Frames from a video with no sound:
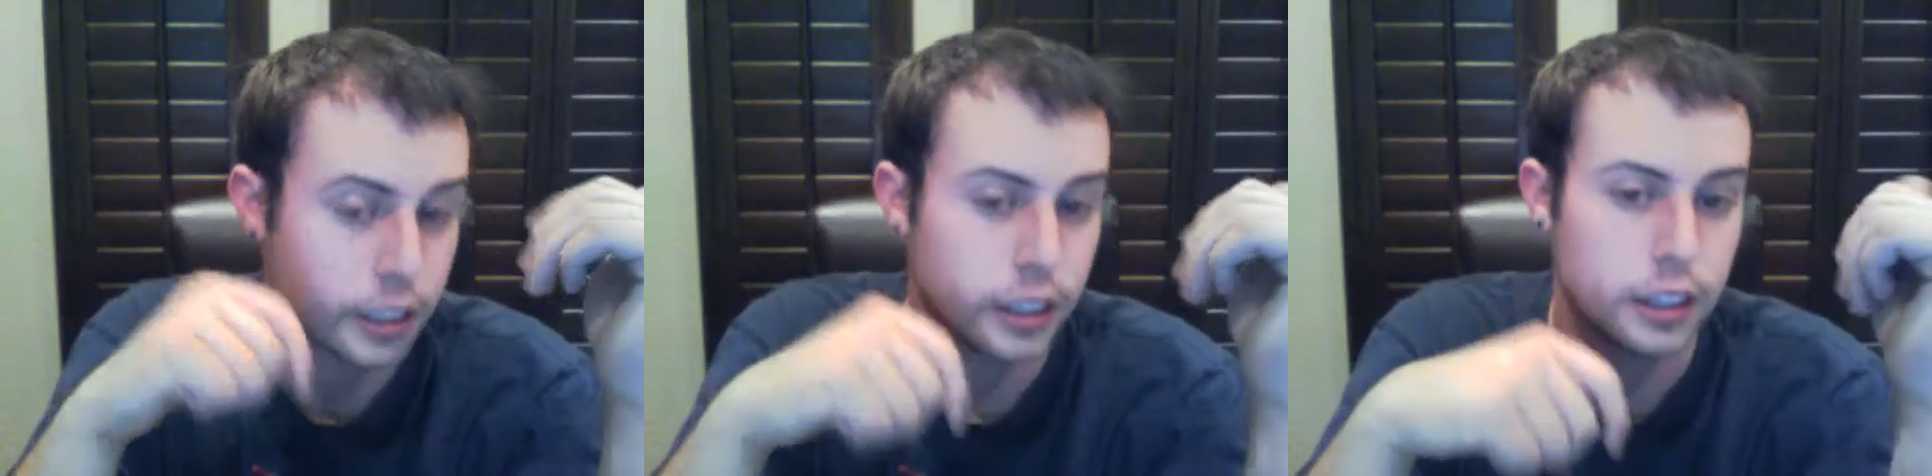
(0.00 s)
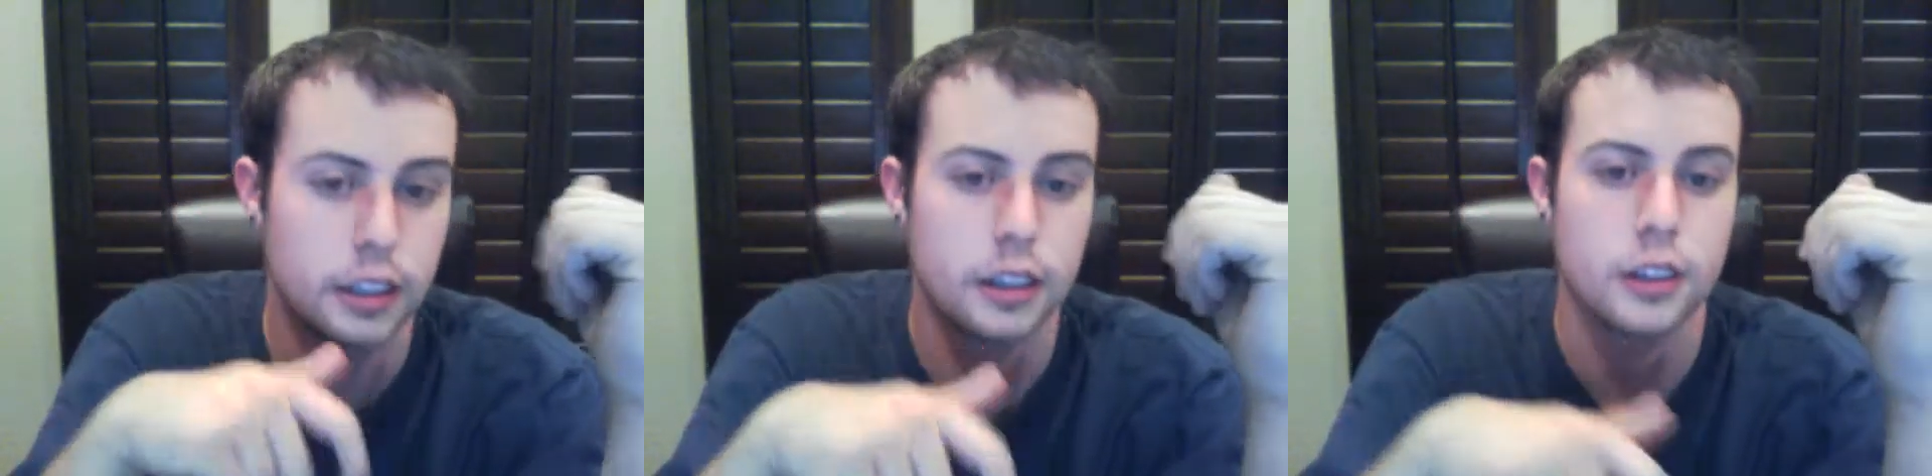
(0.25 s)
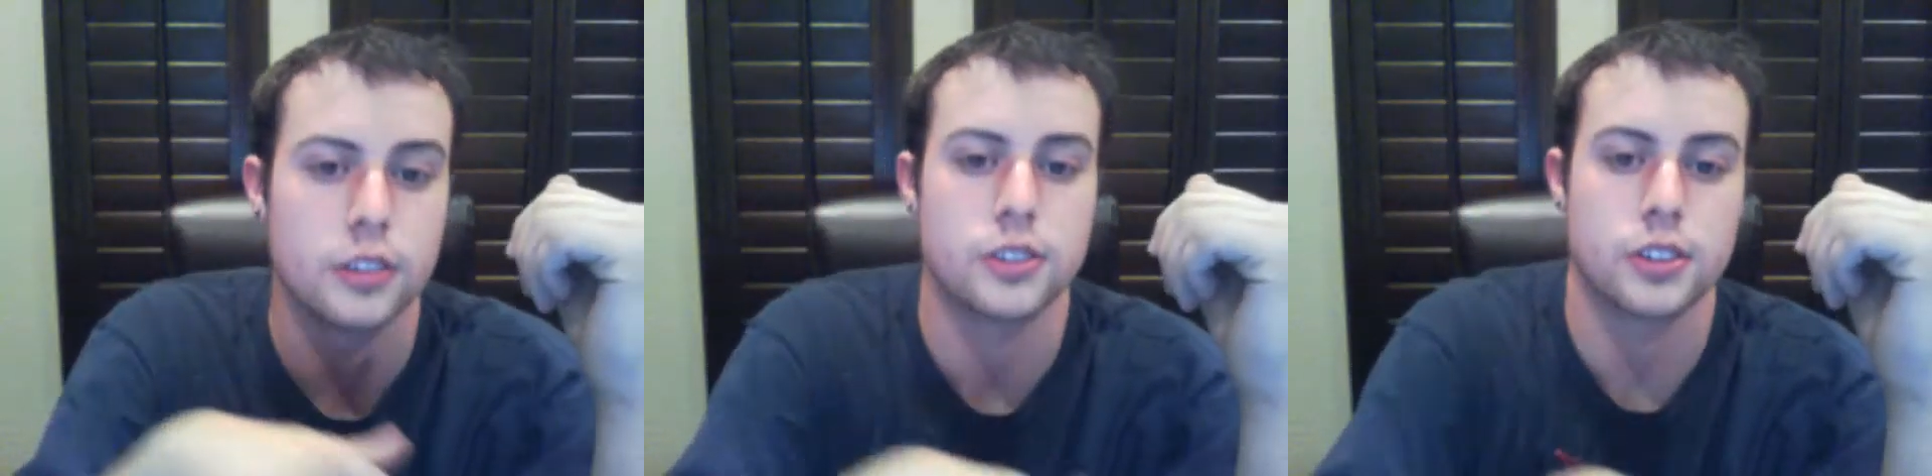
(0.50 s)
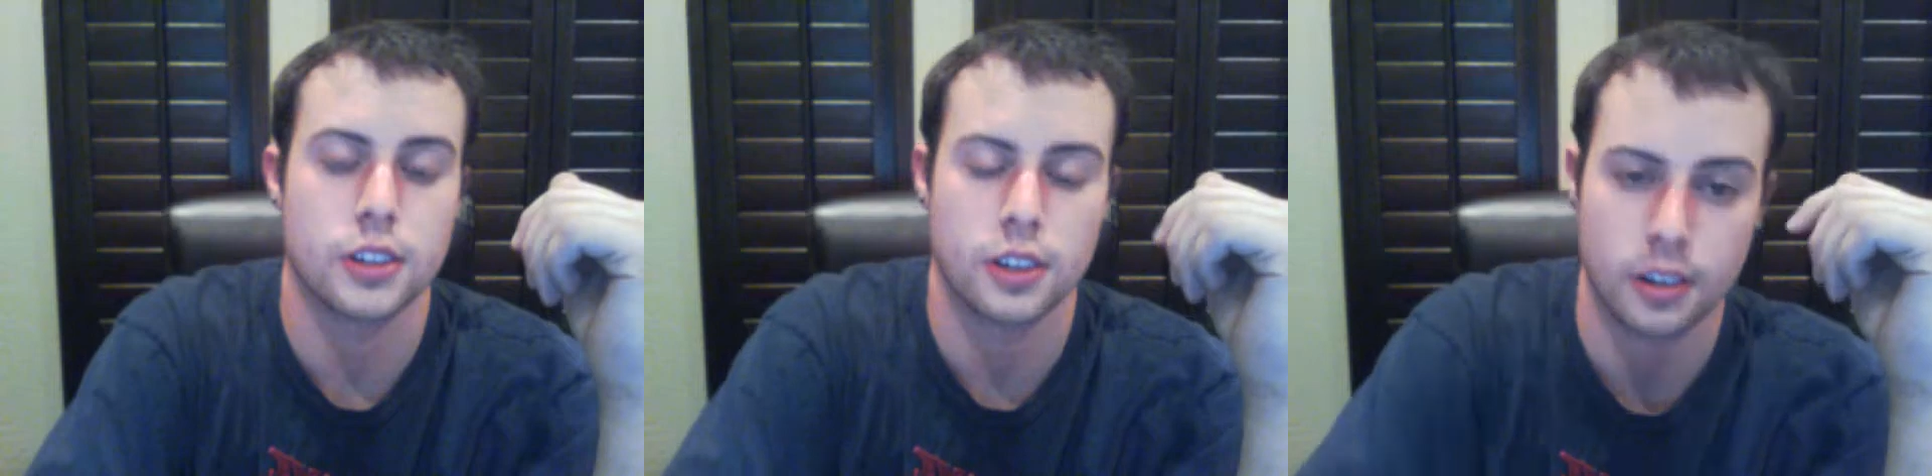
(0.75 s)
and
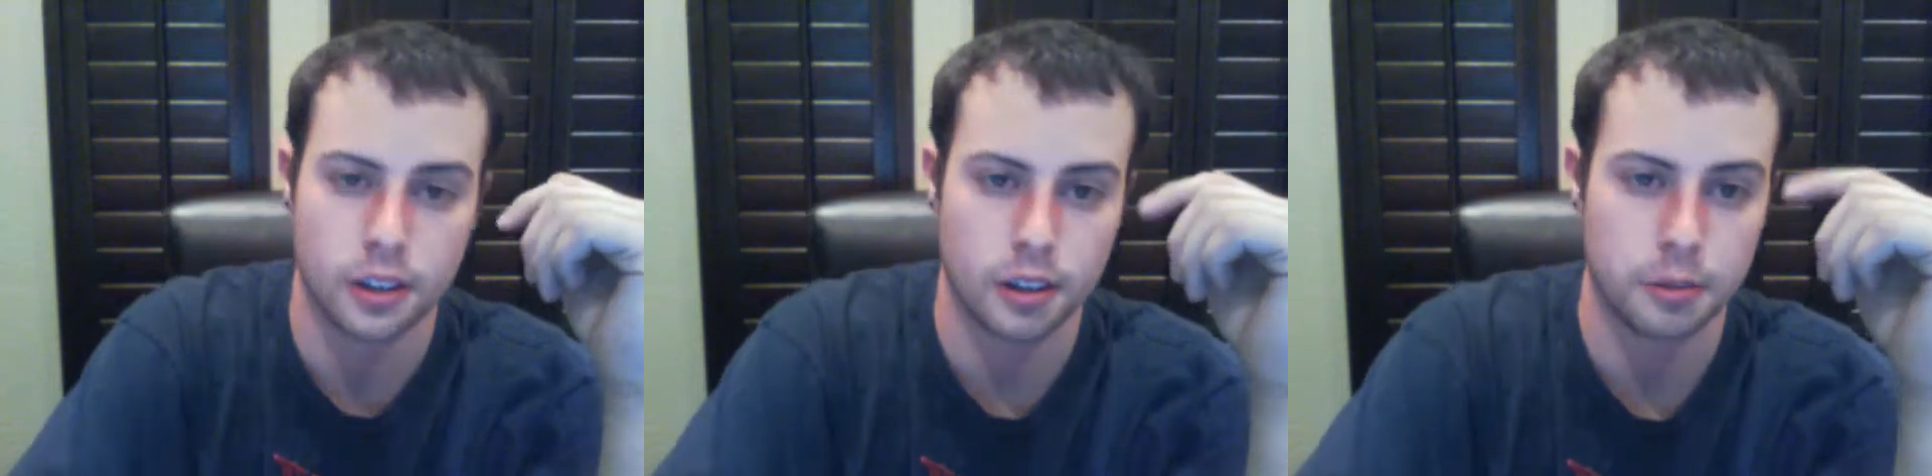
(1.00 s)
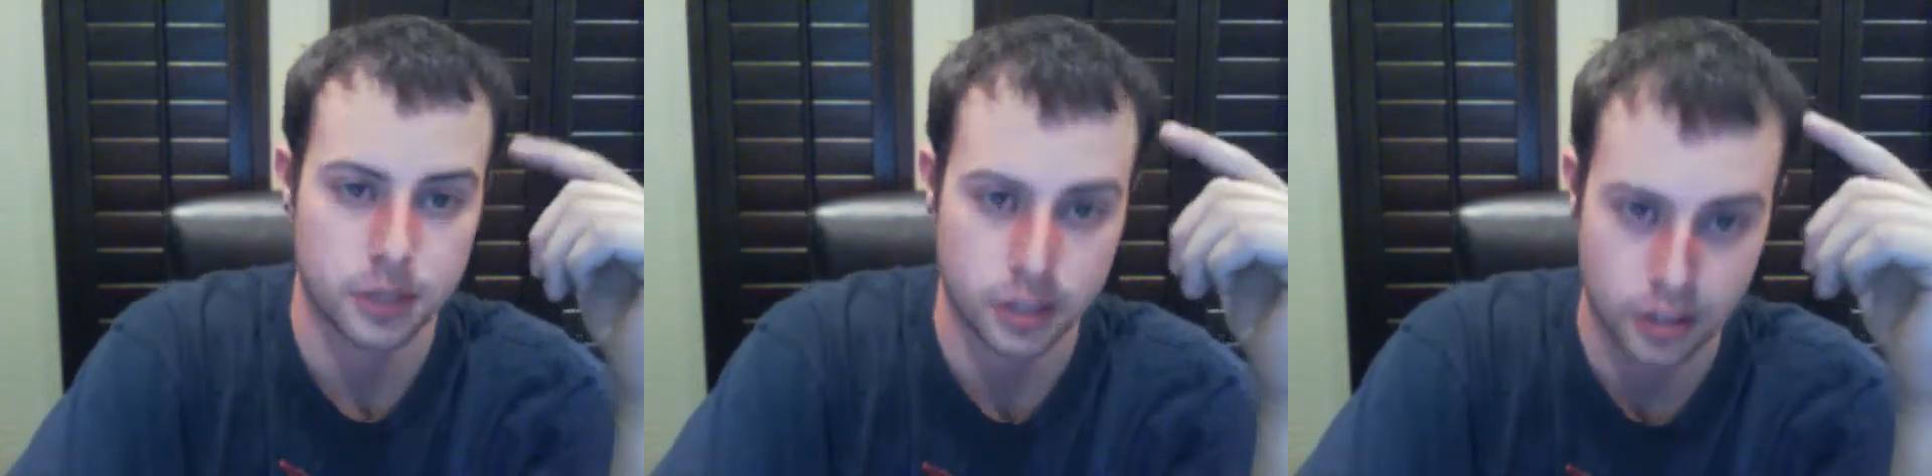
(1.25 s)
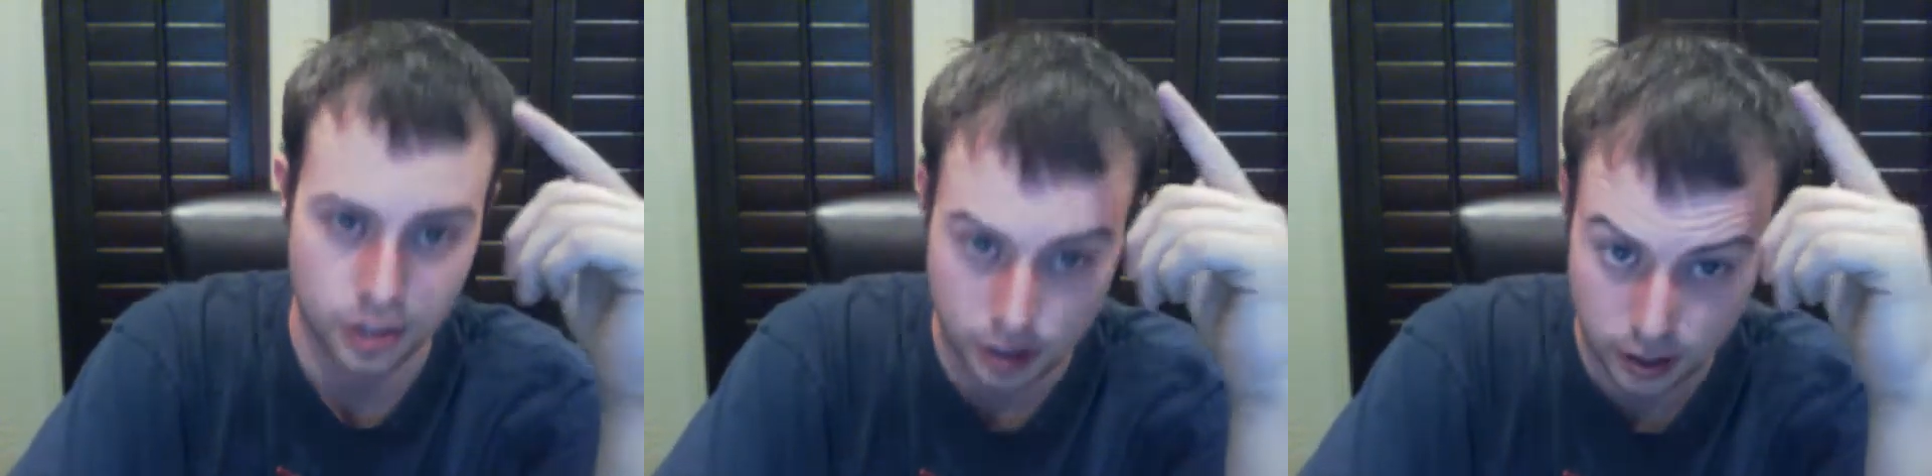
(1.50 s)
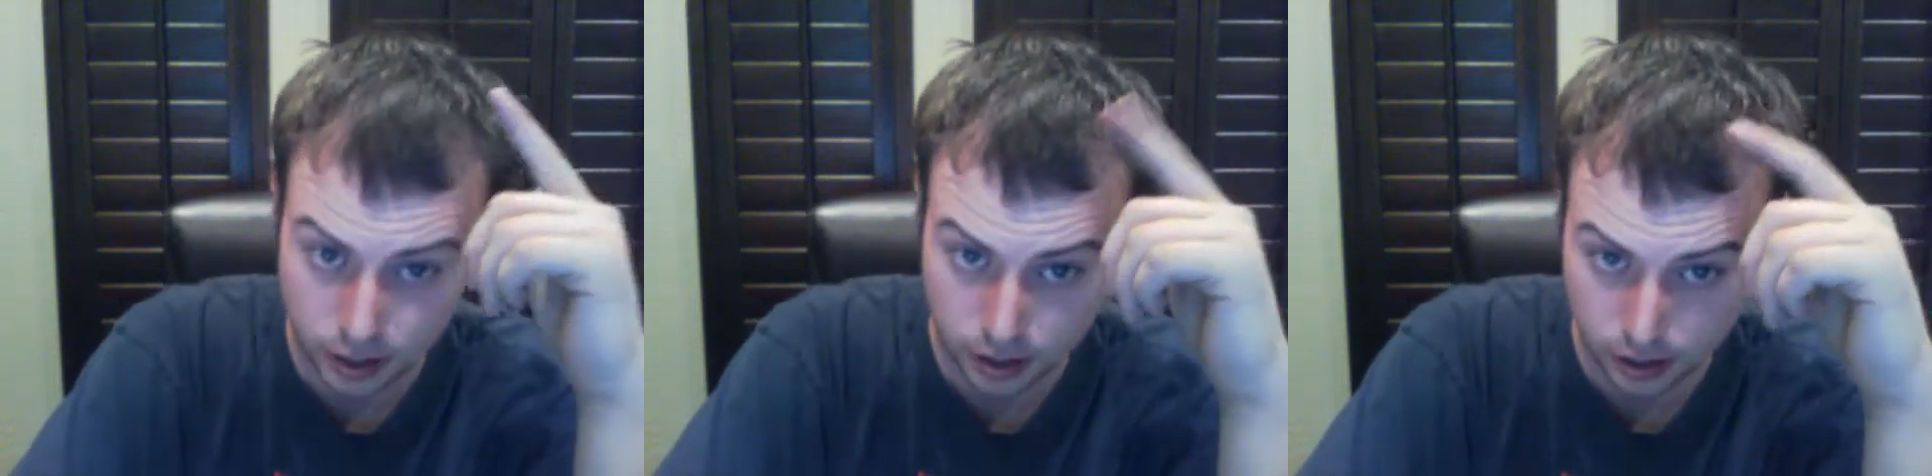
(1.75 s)
so you can